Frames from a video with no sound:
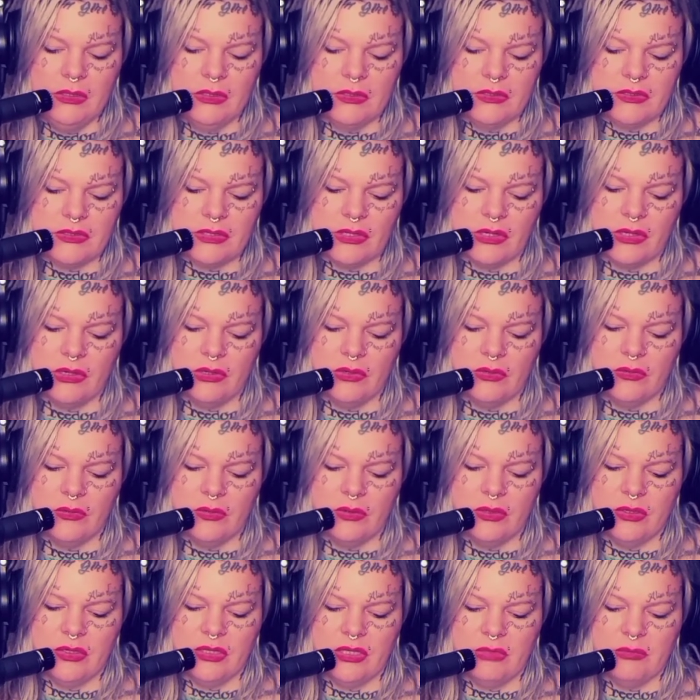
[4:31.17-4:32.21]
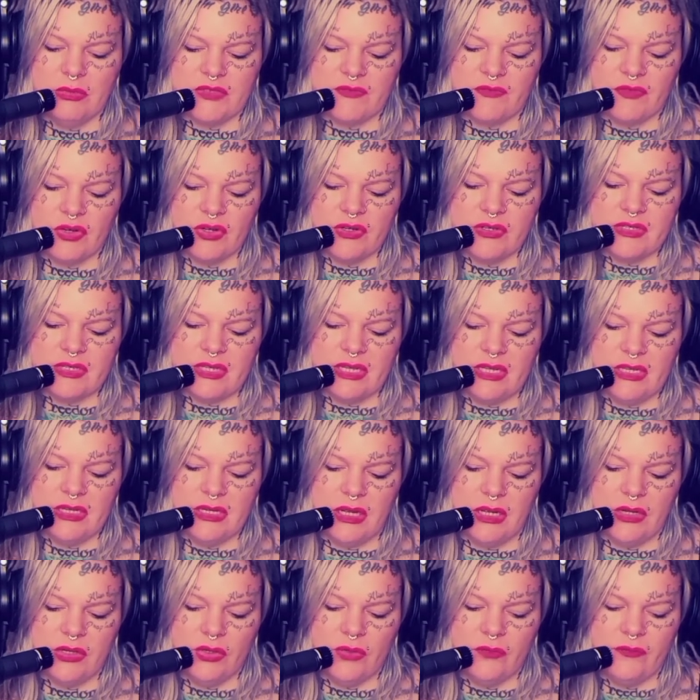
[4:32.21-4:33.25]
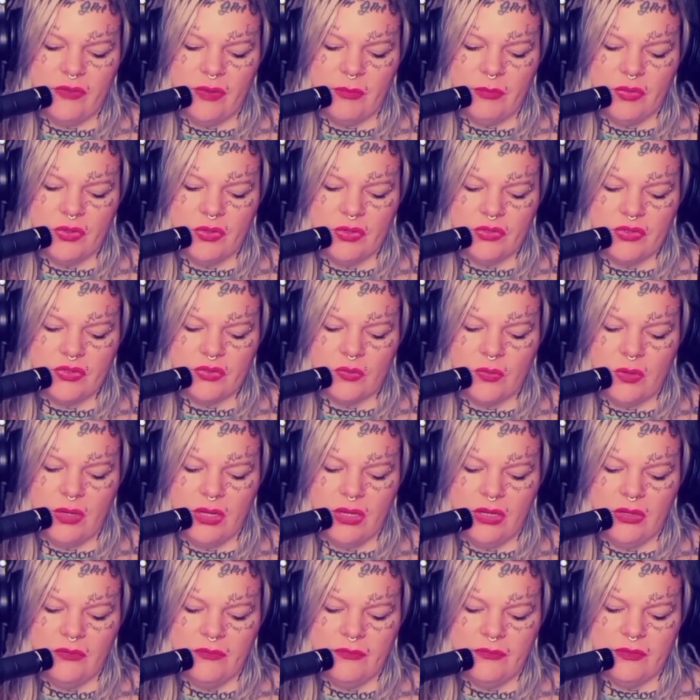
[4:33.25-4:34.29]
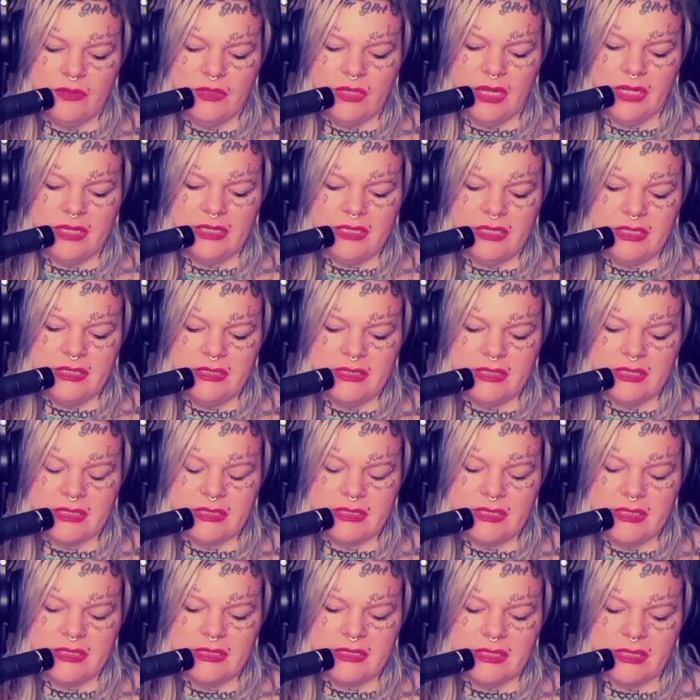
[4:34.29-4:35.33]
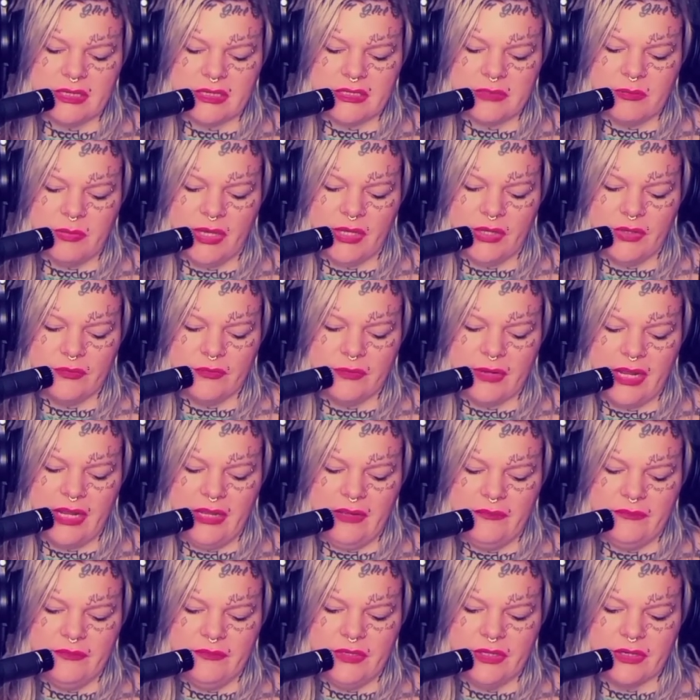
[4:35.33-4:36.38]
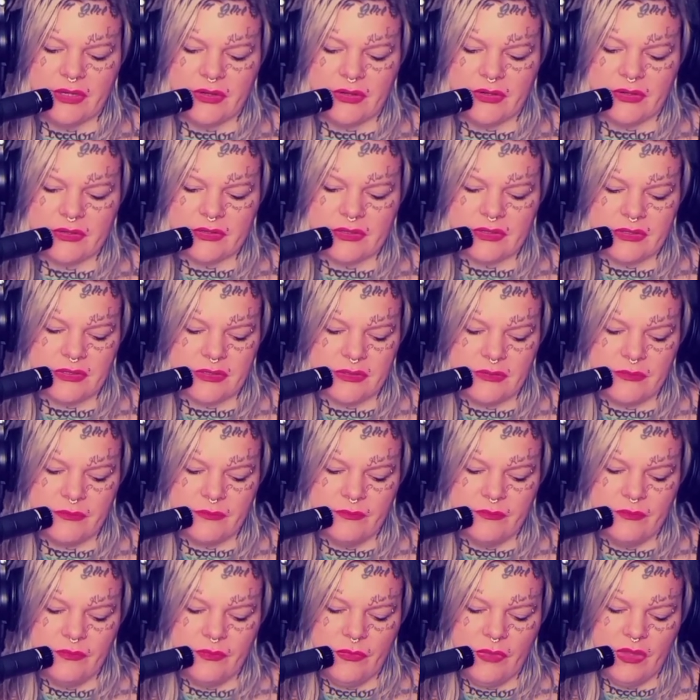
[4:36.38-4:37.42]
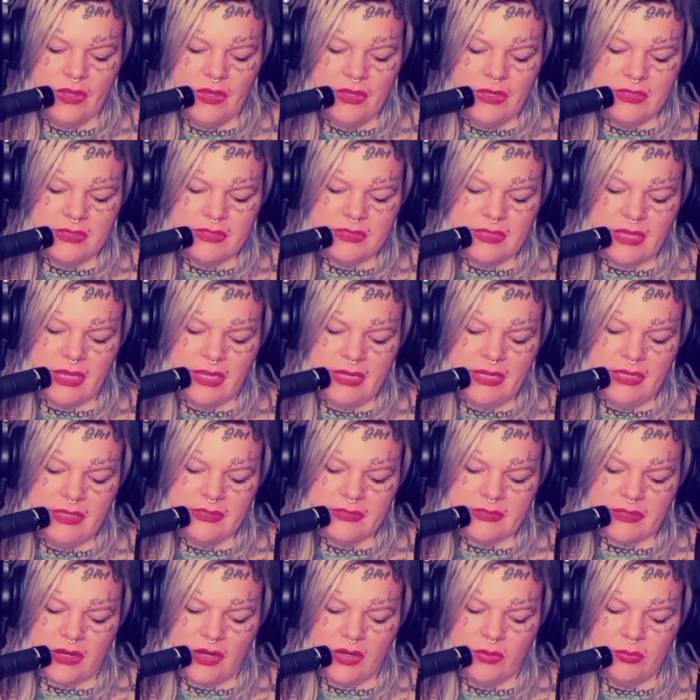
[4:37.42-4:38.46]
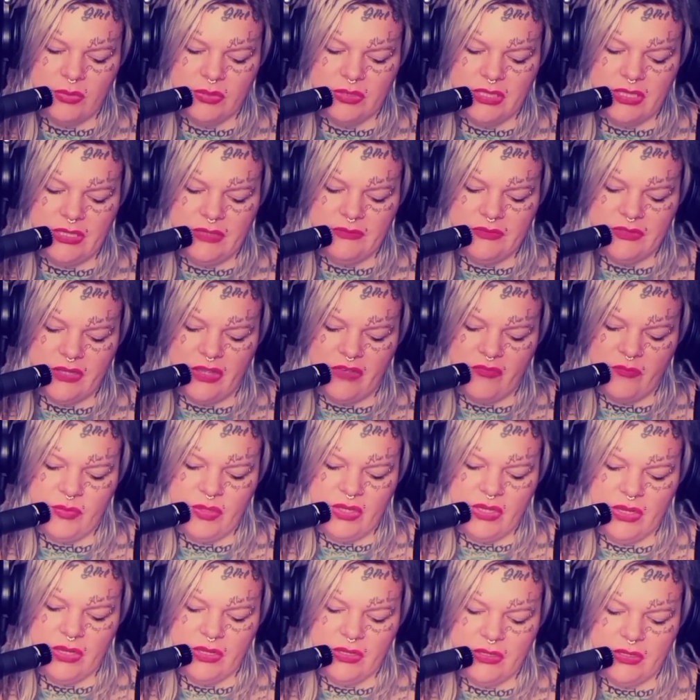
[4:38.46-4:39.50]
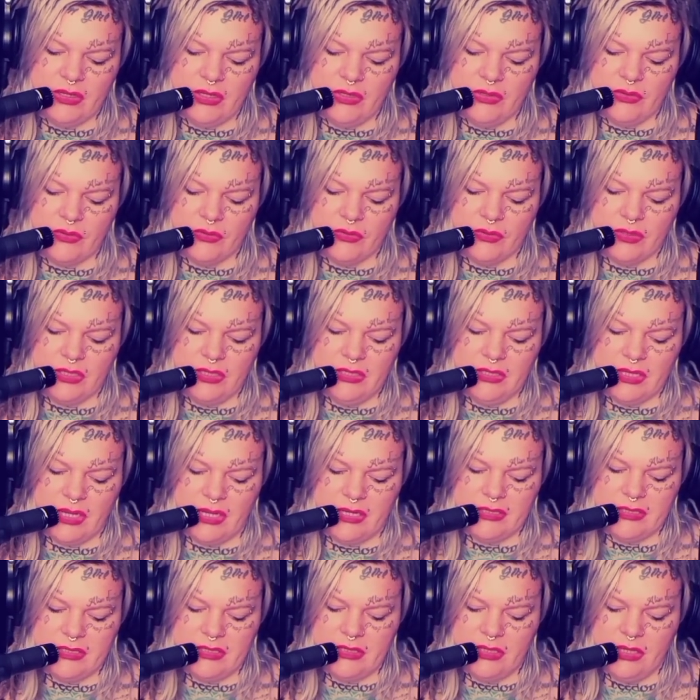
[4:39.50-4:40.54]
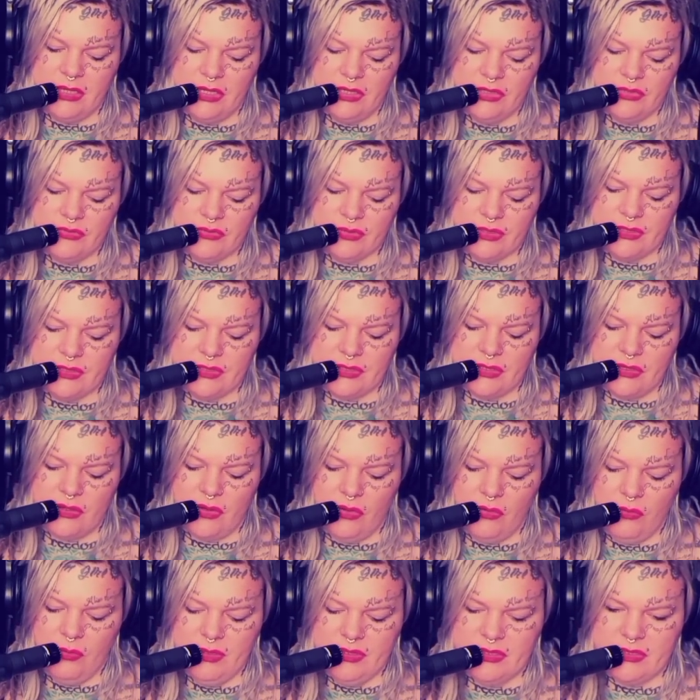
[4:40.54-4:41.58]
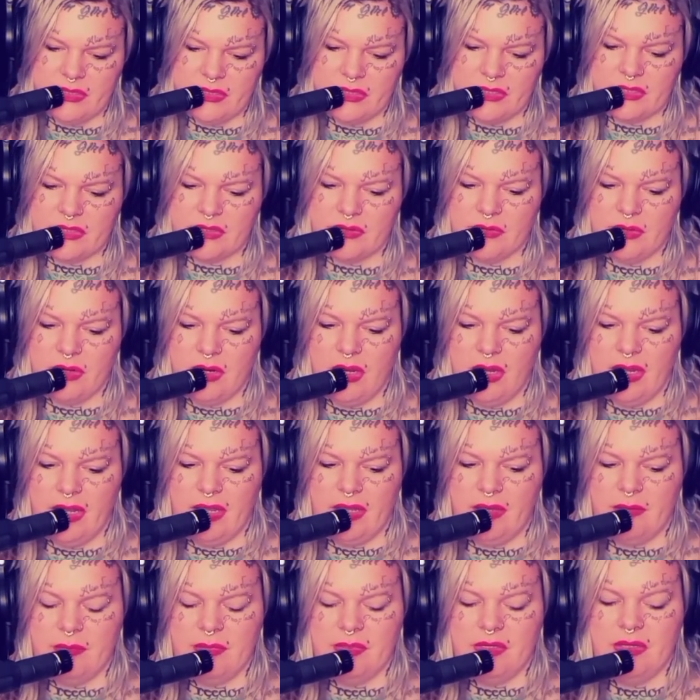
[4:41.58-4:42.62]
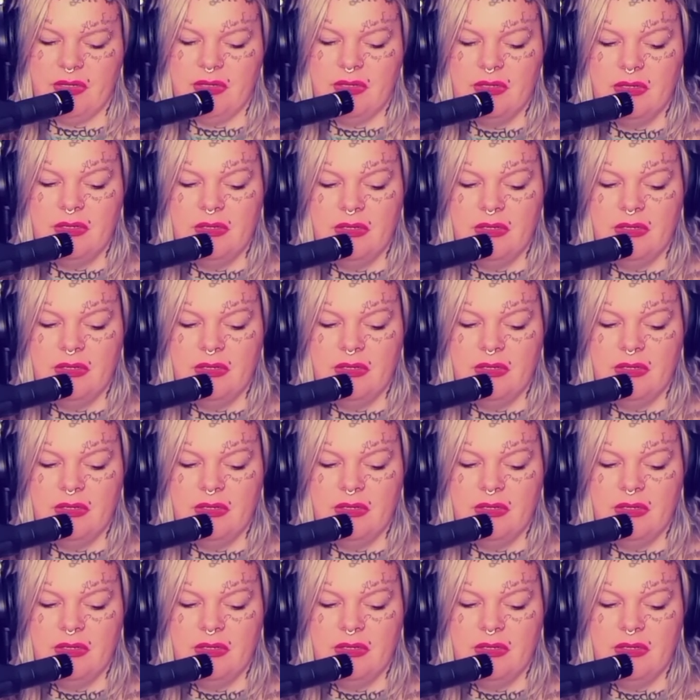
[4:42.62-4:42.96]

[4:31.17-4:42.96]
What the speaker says: So it was first seen on November 12th, 1966 by grave diggers. Sightings are believed to have begun in early 1900s and always described